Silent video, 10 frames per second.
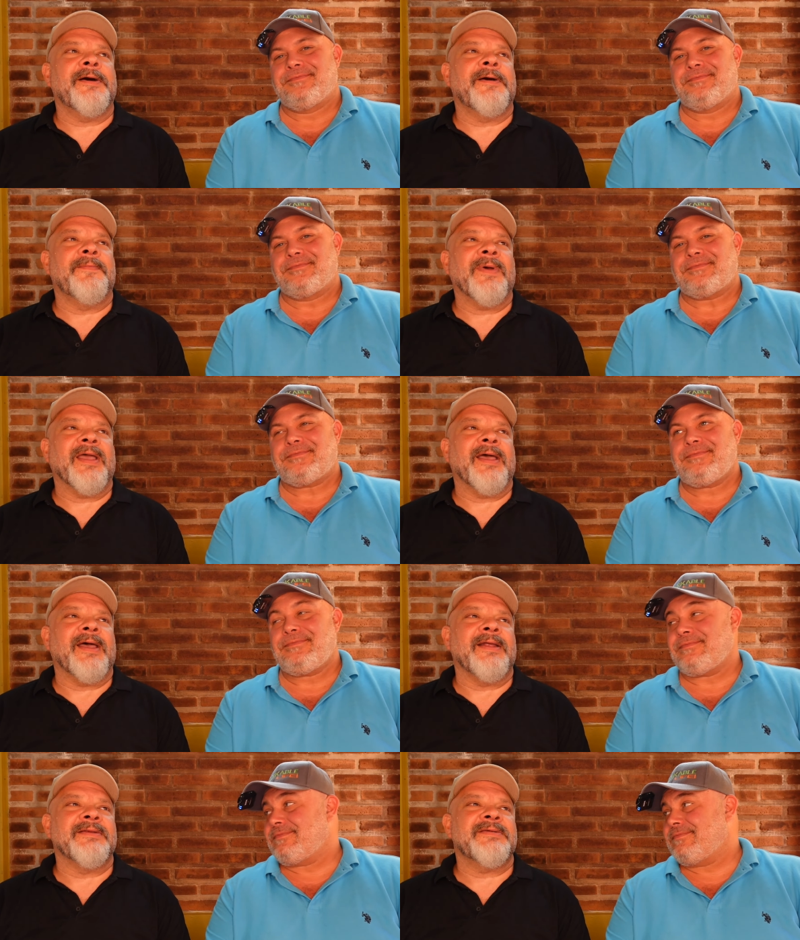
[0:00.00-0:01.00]
Speaker 1: um,
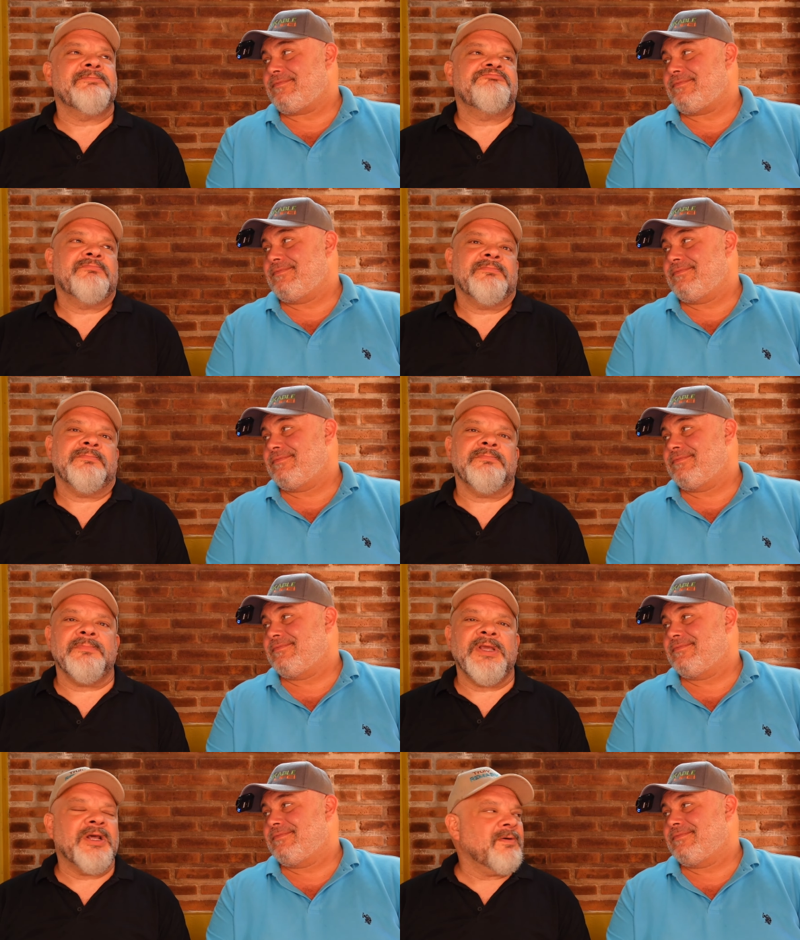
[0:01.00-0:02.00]
and
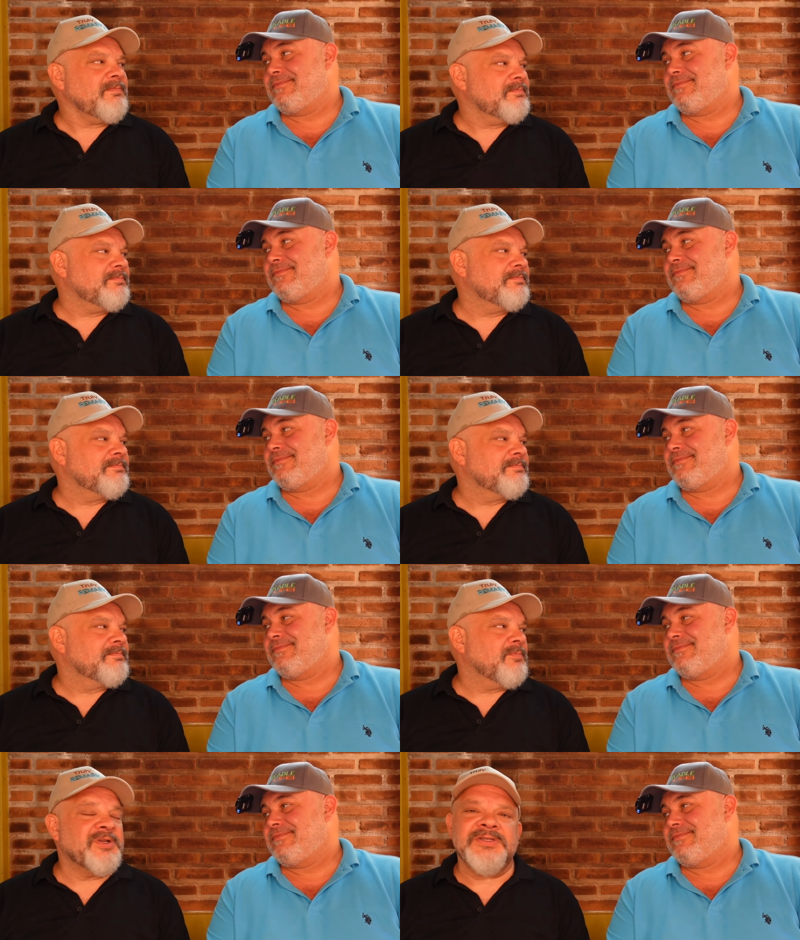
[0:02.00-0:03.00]
you know,
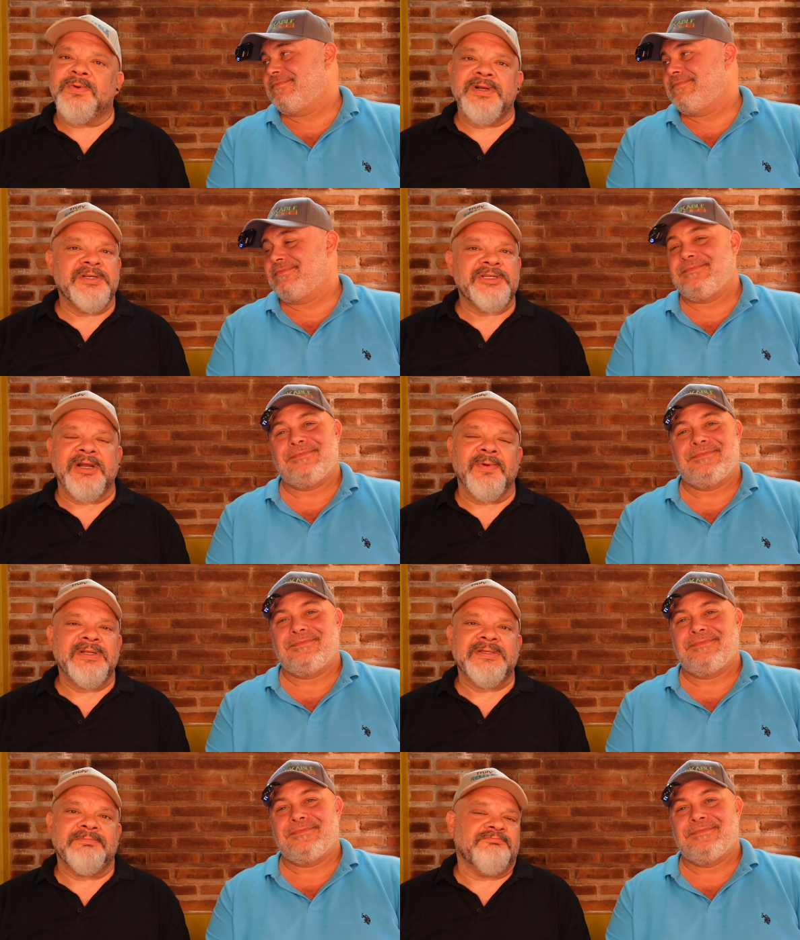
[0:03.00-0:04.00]
we just wanted to share what
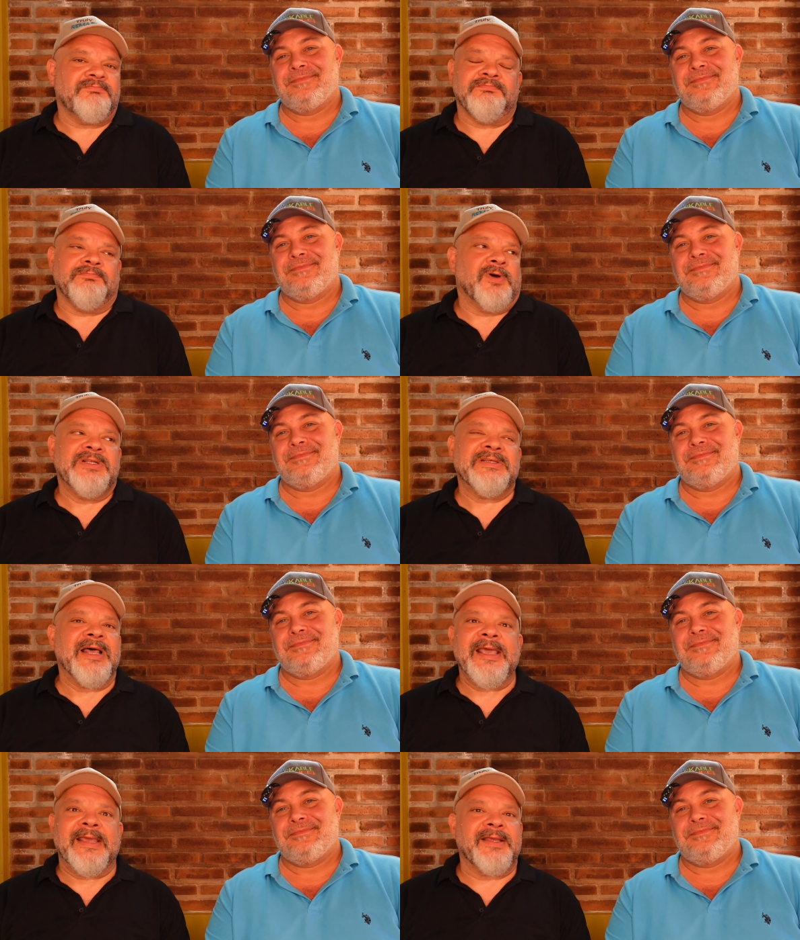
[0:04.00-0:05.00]
it's what it's
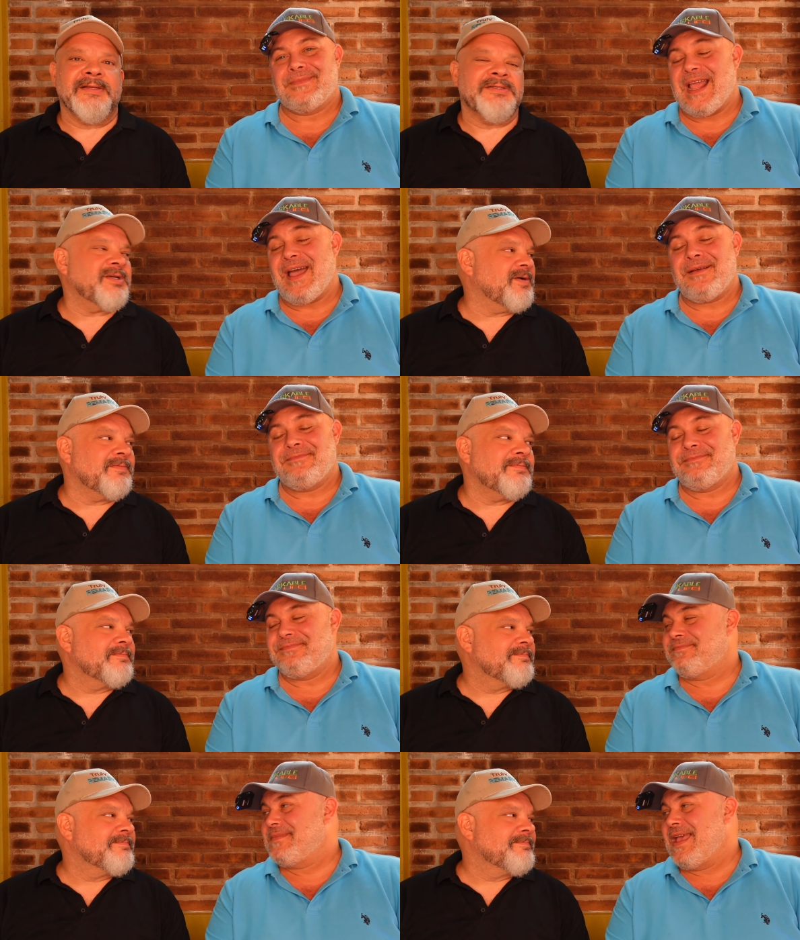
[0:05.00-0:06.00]
like. Yeah.
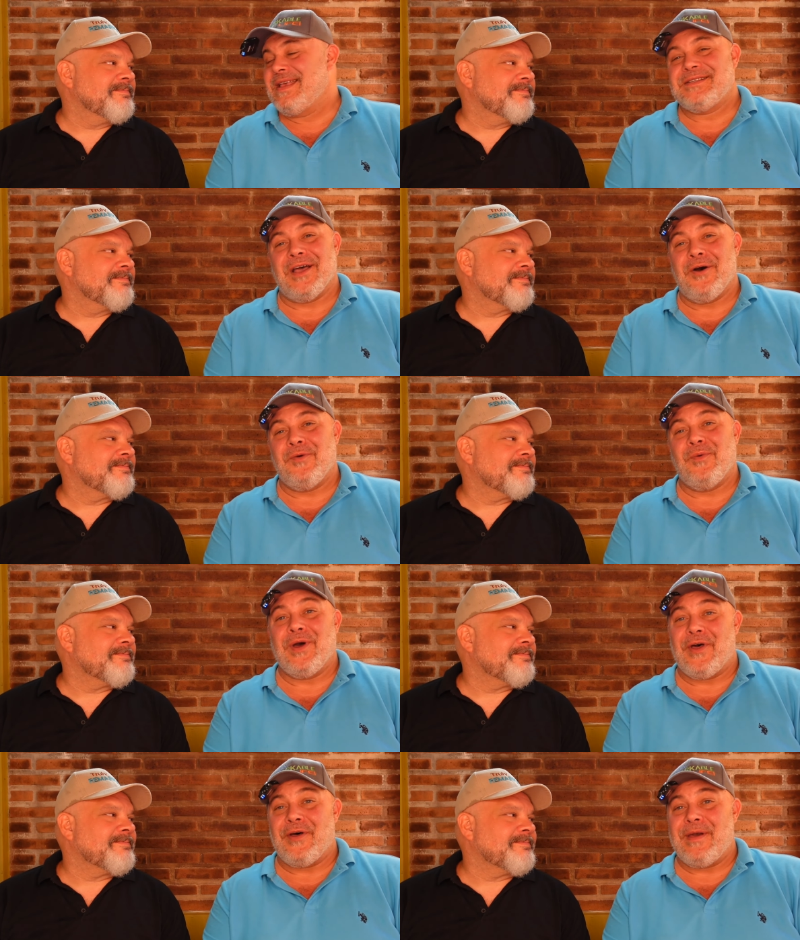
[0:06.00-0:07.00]
Speaker 2: So. so
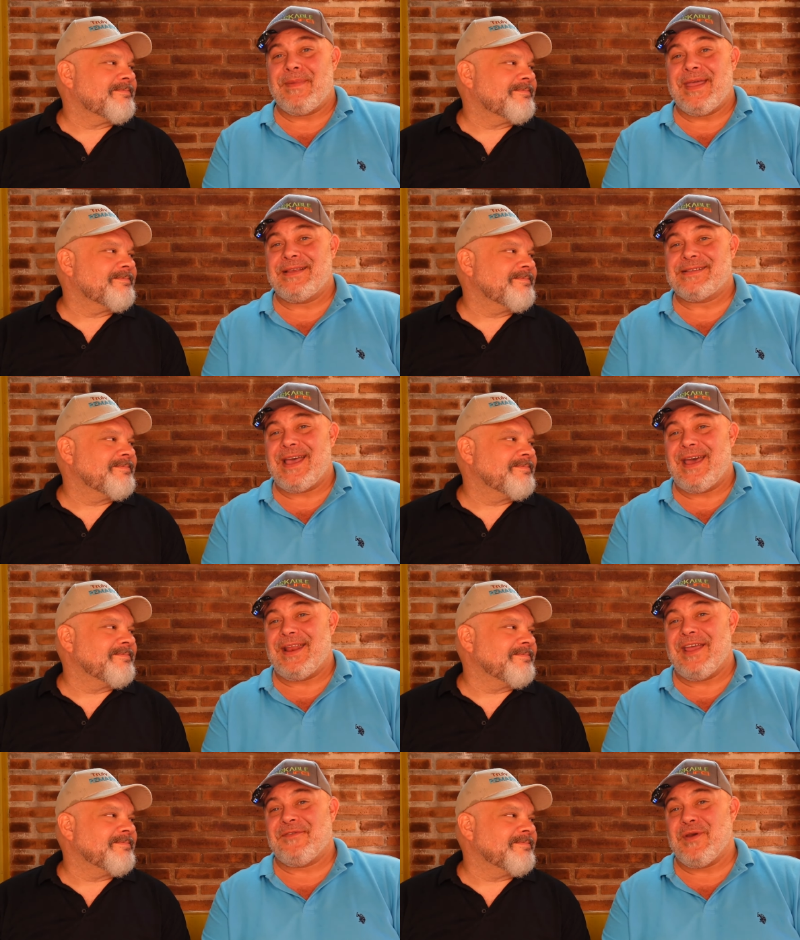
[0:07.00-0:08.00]
with all that being said,
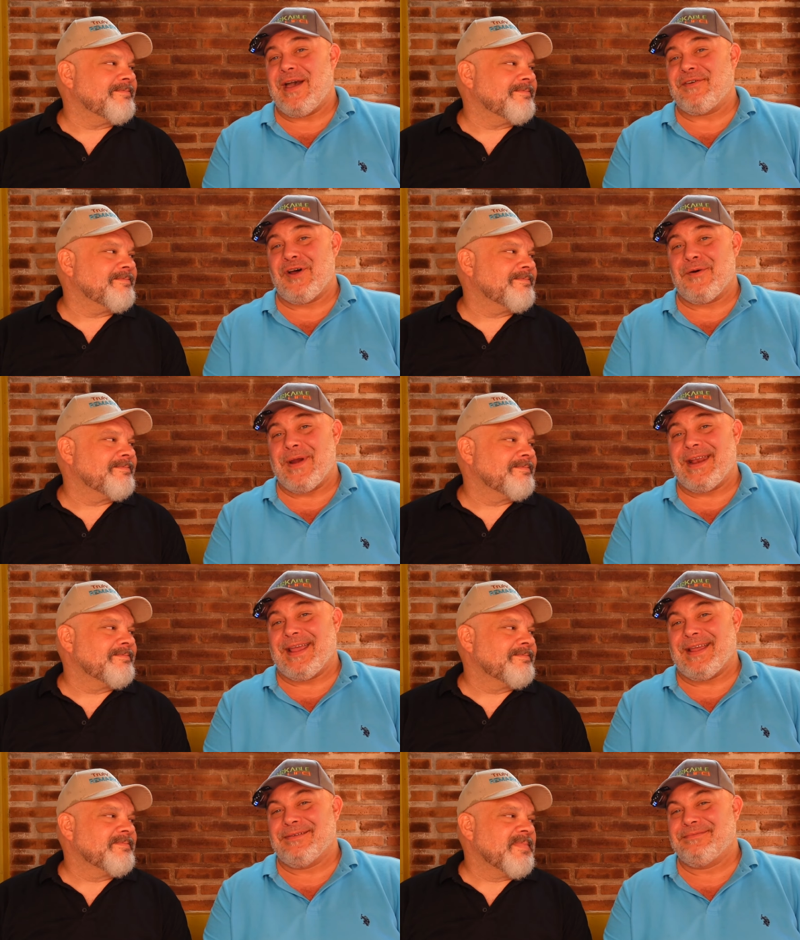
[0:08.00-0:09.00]
if you haven't
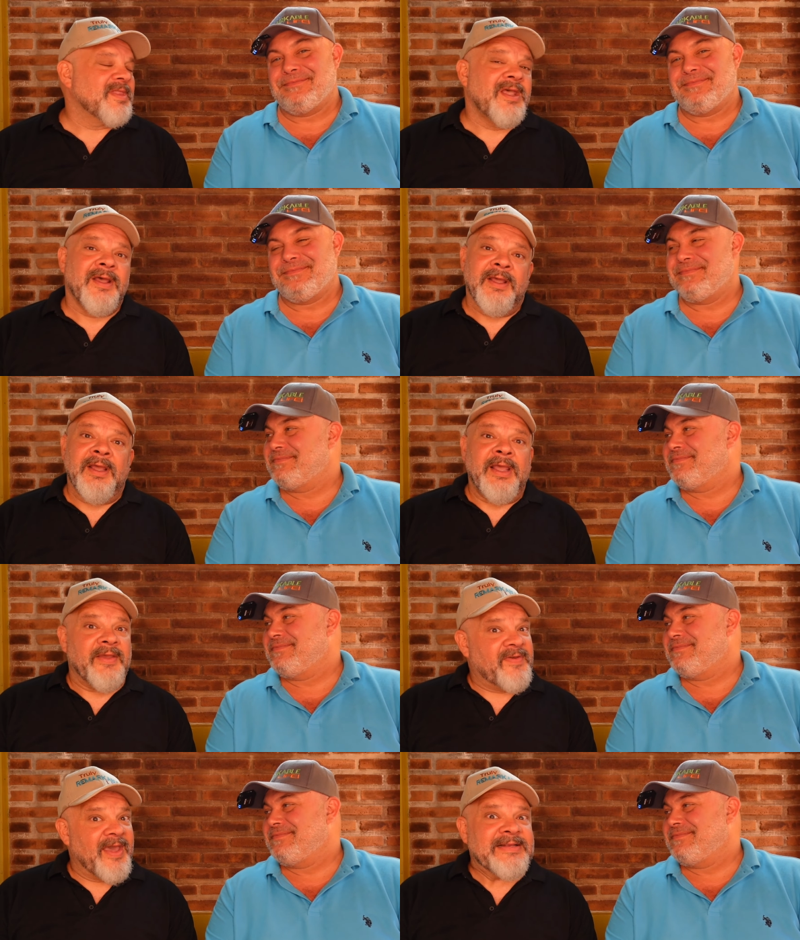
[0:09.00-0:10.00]
Speaker 1: already,
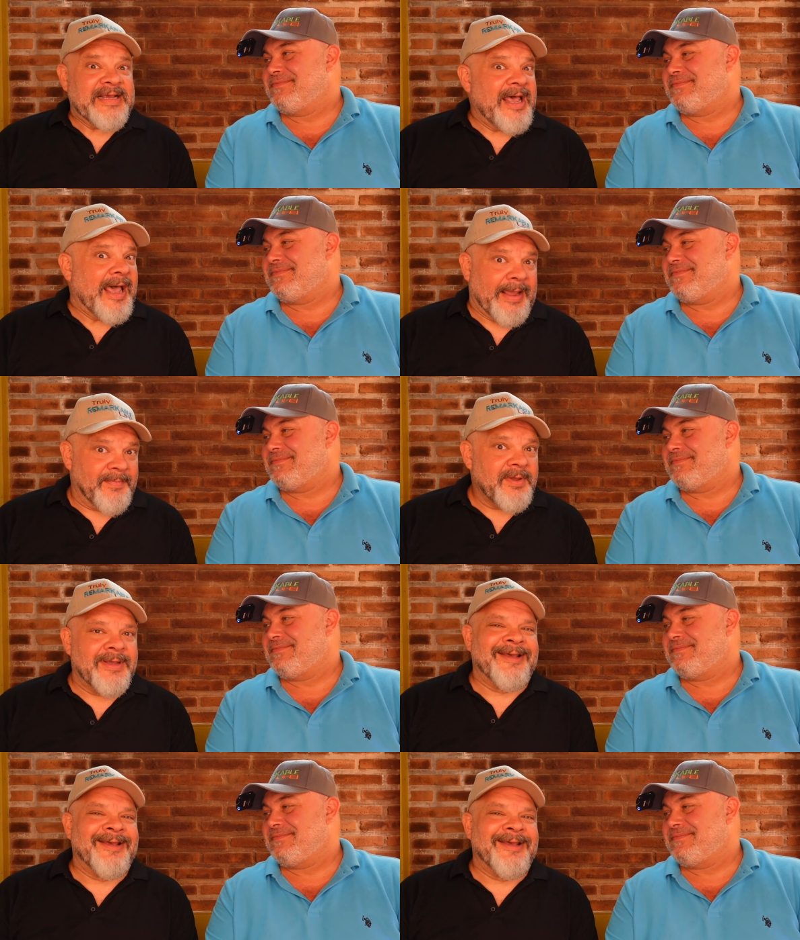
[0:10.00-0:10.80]
if you got time,